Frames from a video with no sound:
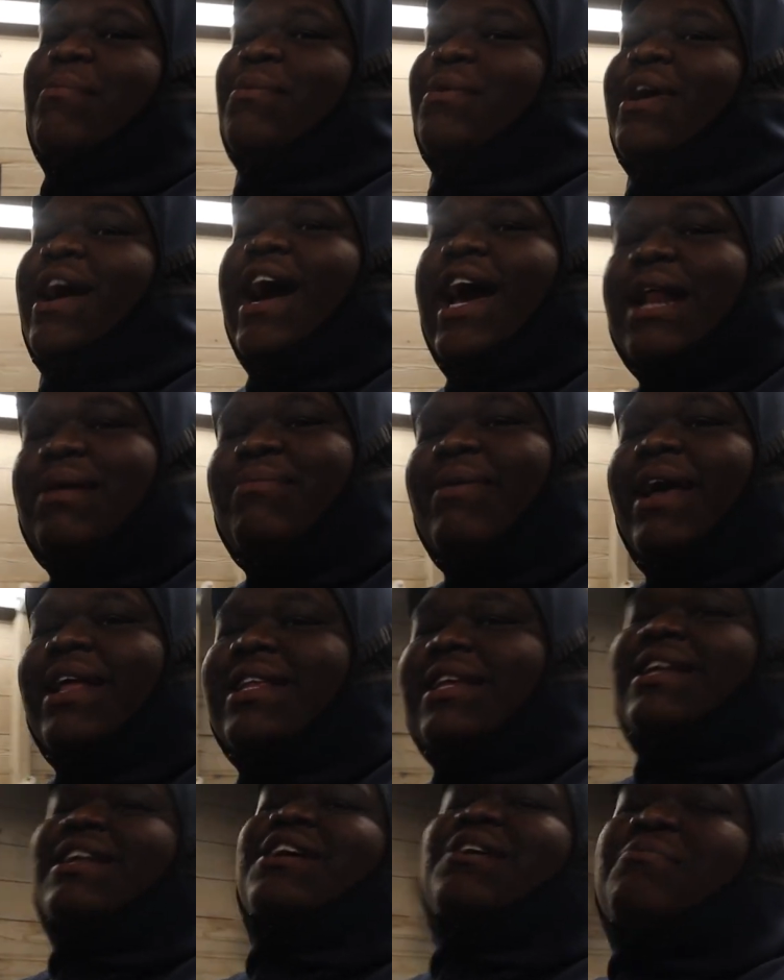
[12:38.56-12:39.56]
We gotta
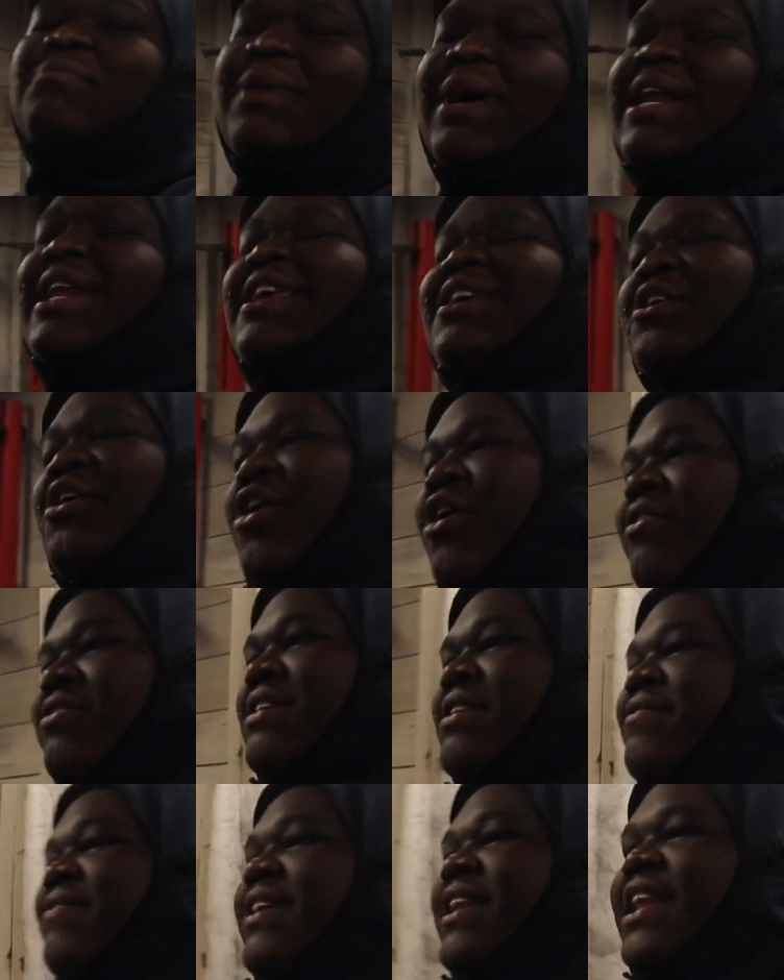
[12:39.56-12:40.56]
make a little money
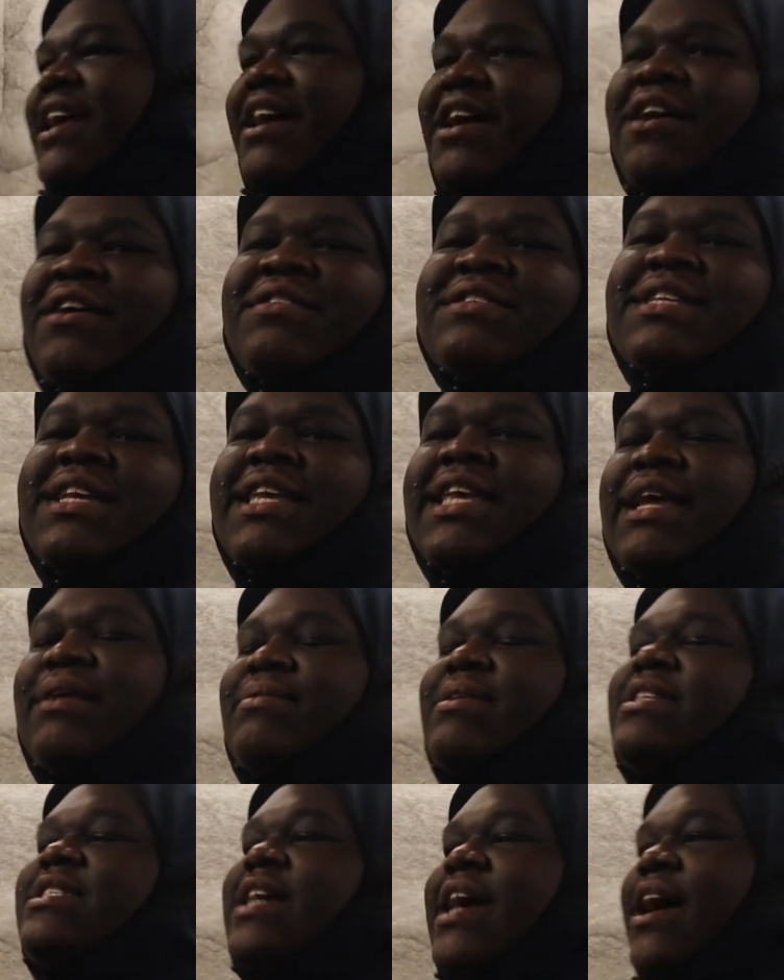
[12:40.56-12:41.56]
off the videos to
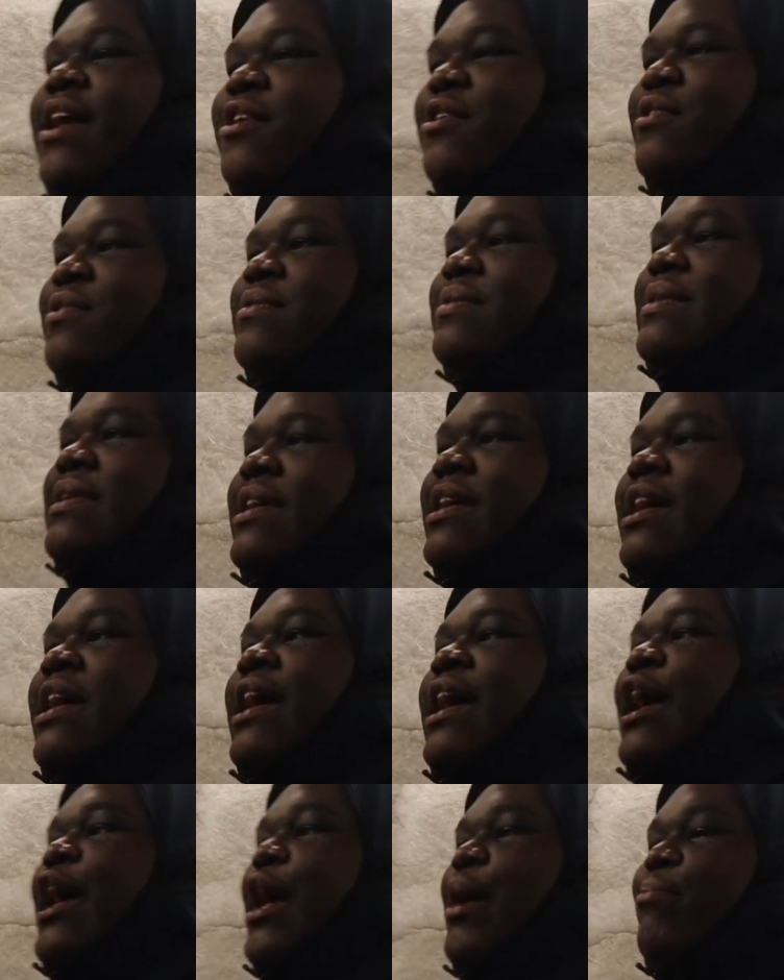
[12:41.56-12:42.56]
keep the channel
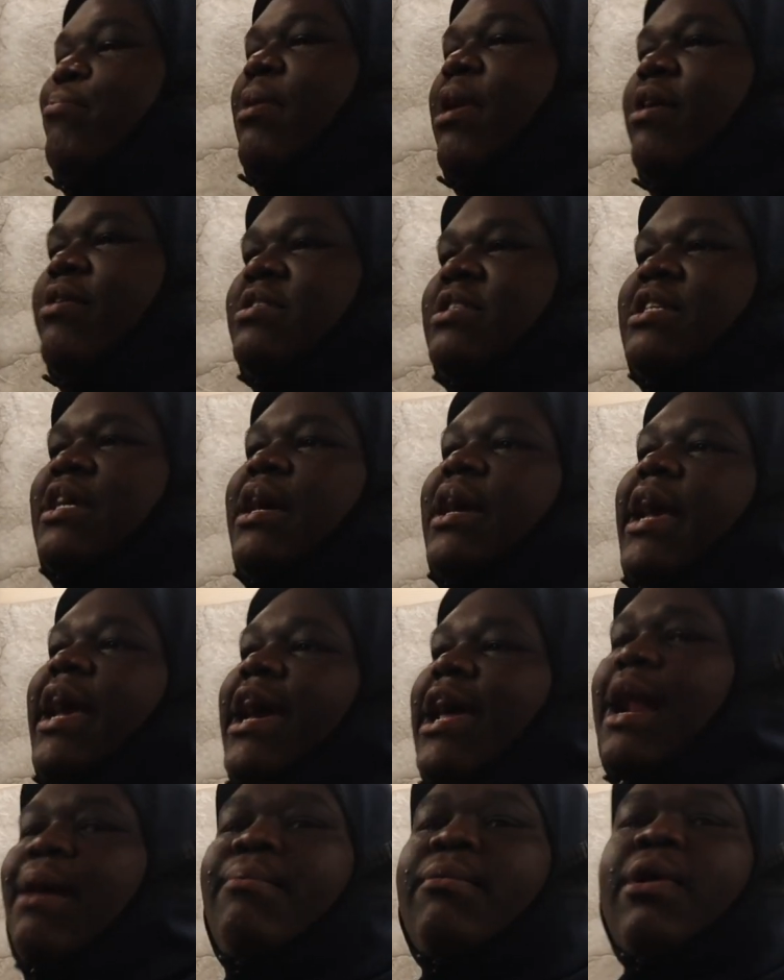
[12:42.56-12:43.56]
in motion.
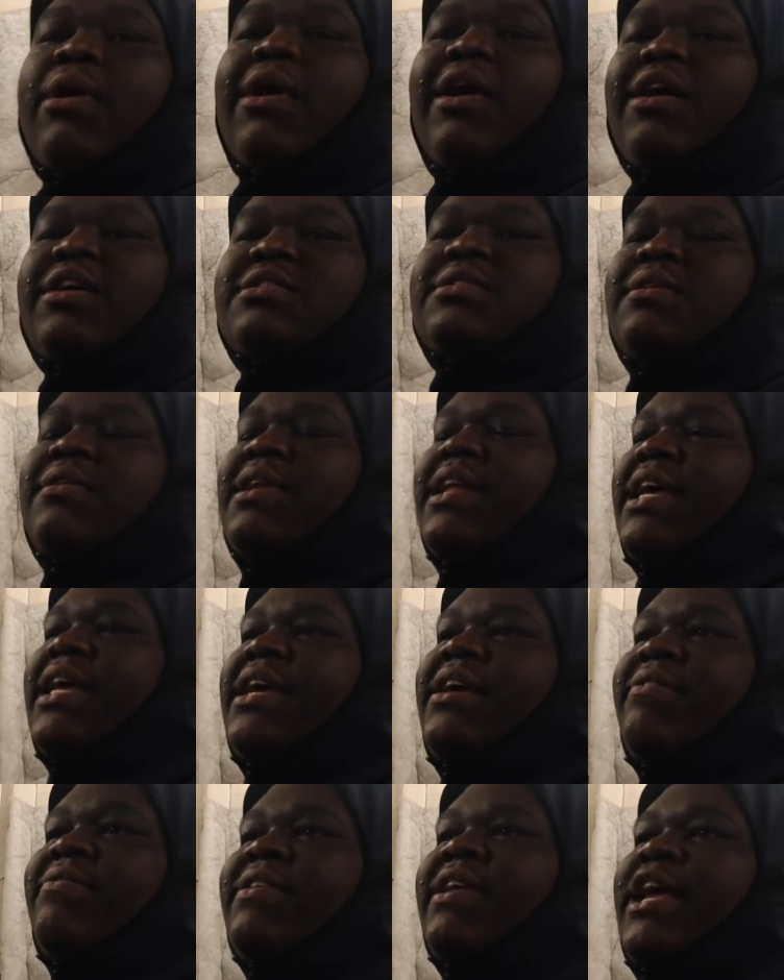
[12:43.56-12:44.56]
And I'm gonna also
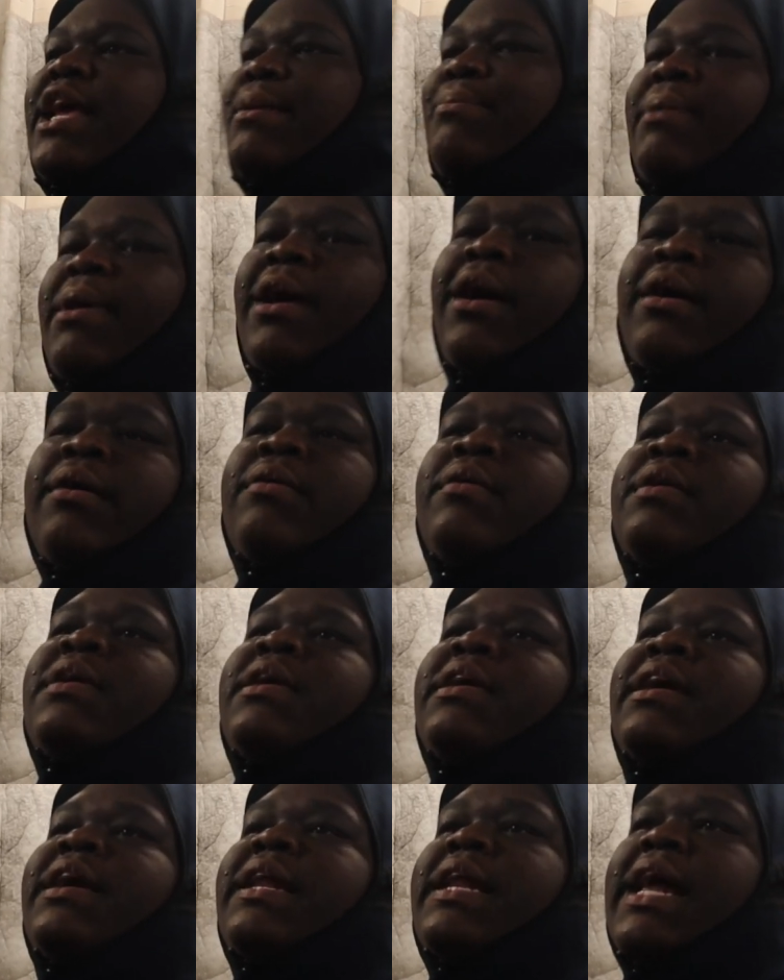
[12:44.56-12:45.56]
leave the email
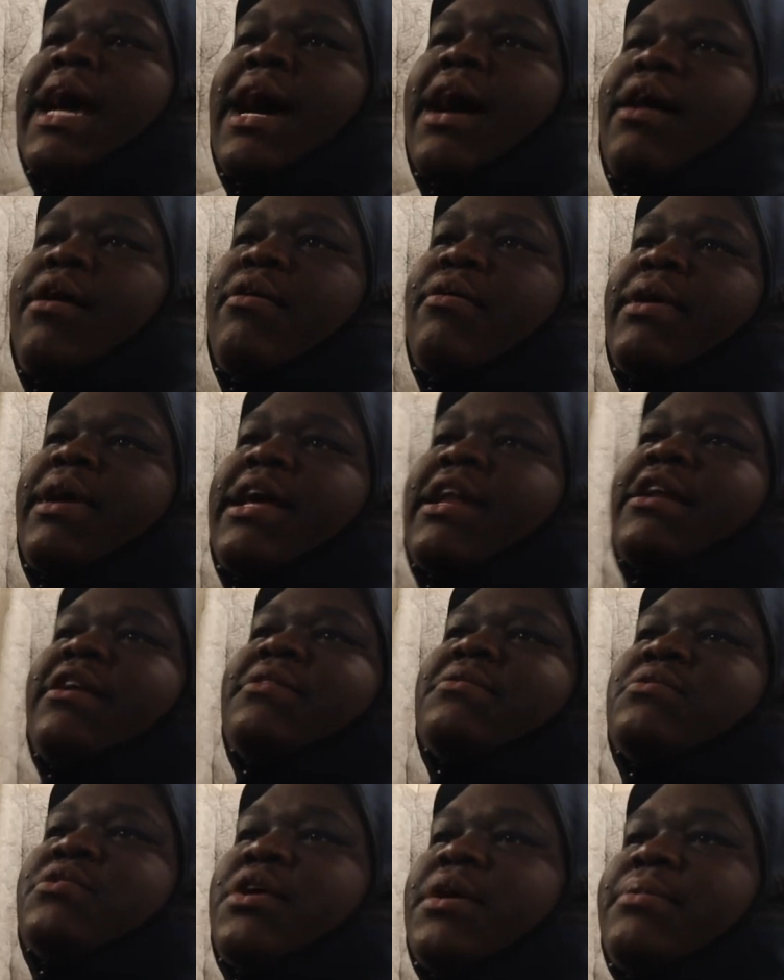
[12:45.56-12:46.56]
down in the
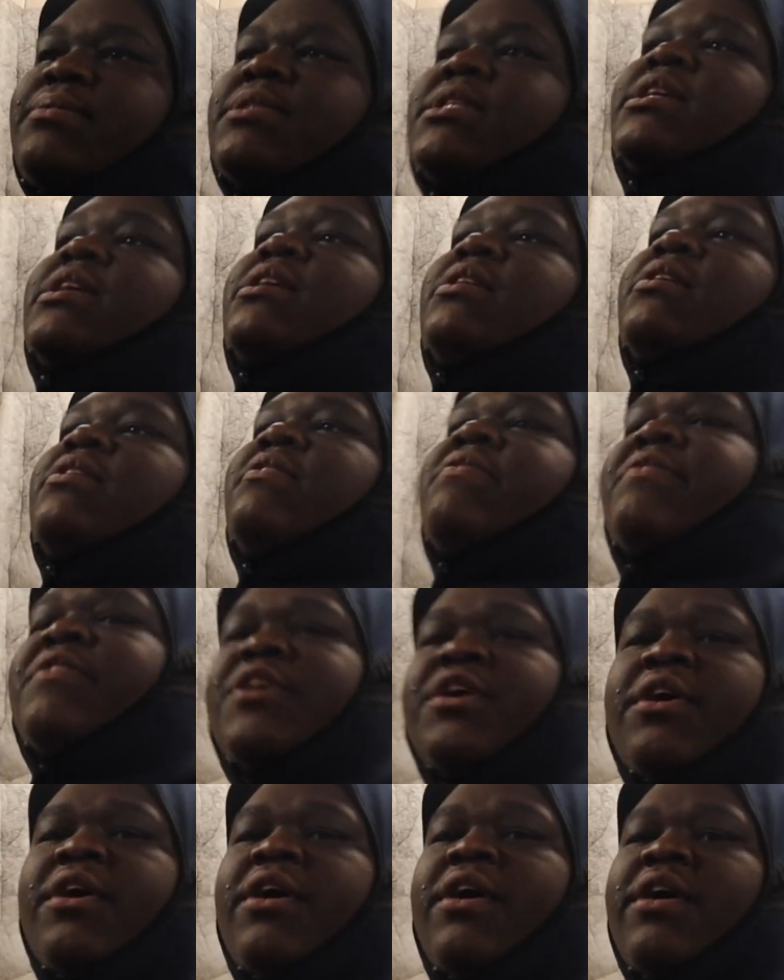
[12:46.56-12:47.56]
description for
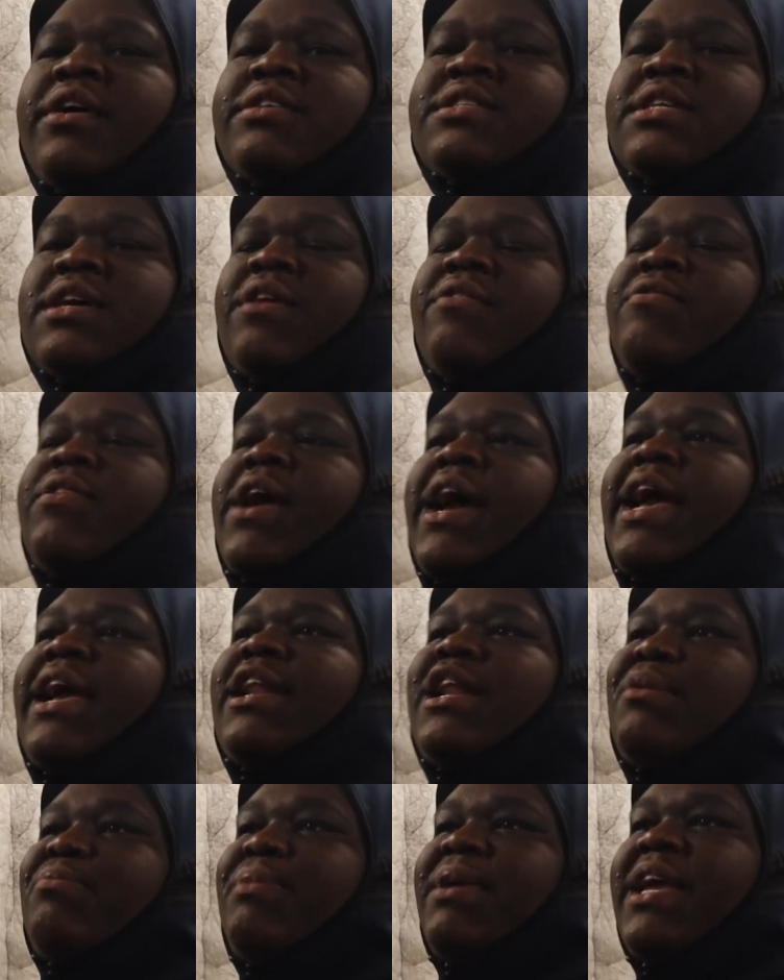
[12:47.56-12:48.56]
y'all. So if you got
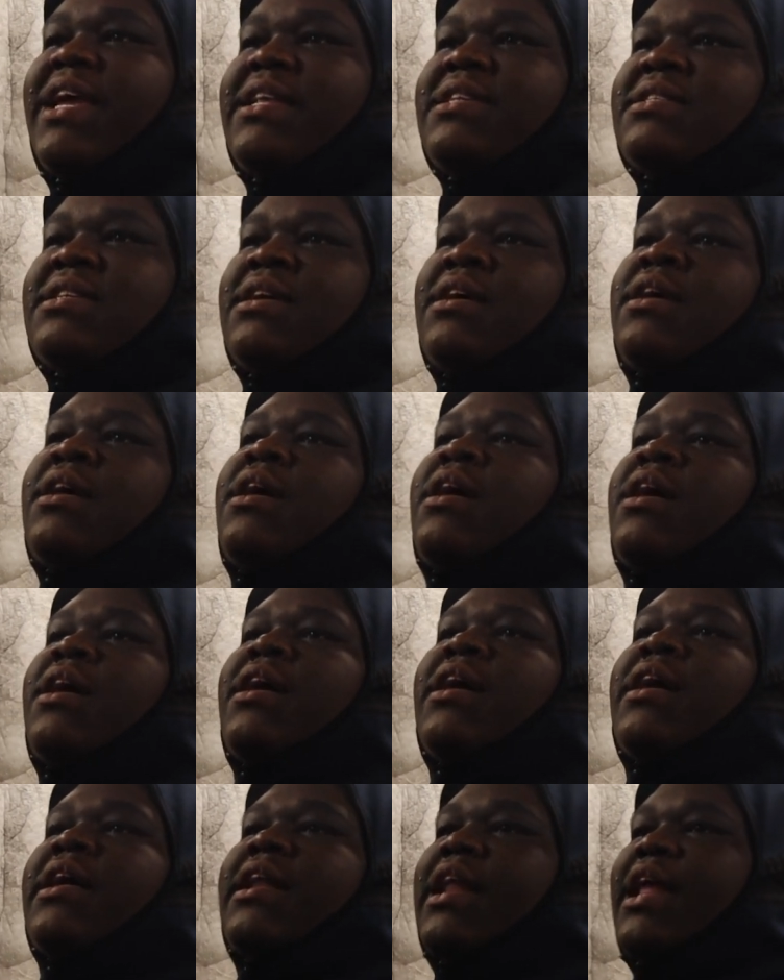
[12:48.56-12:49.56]
any beats,
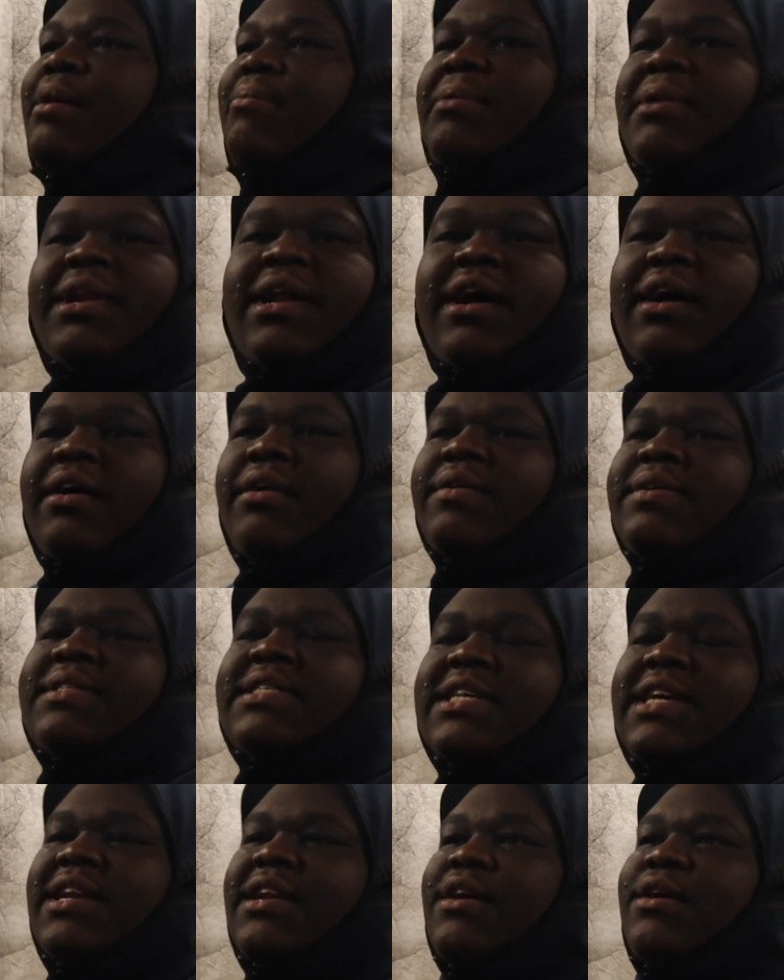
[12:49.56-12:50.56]
let me know,
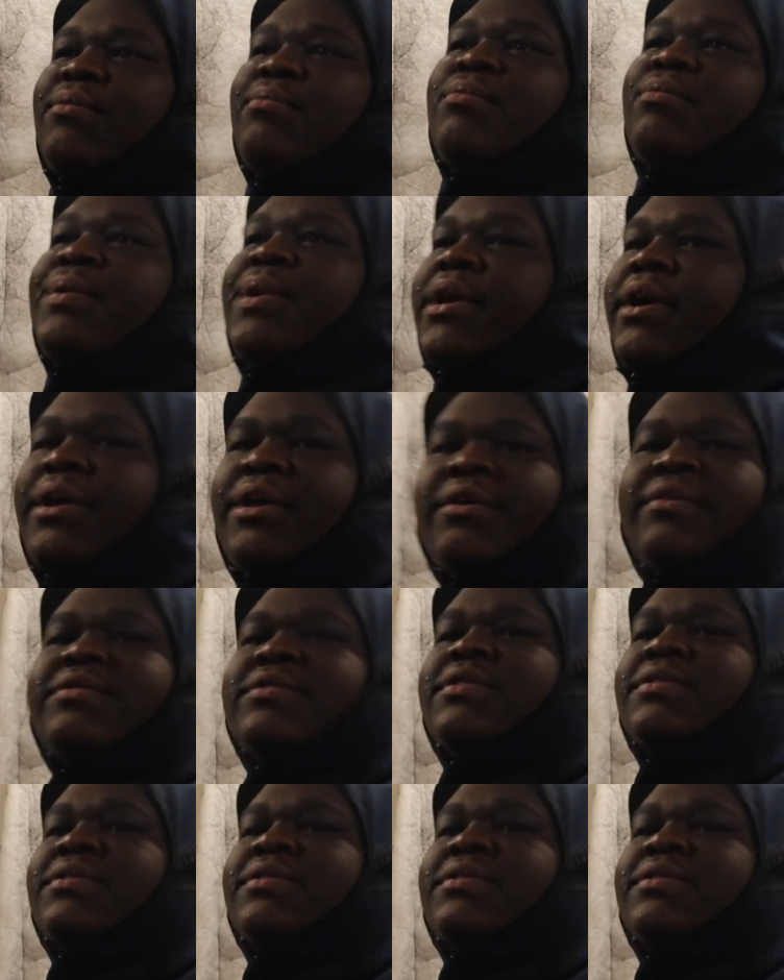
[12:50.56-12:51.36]
send them, we're gonna use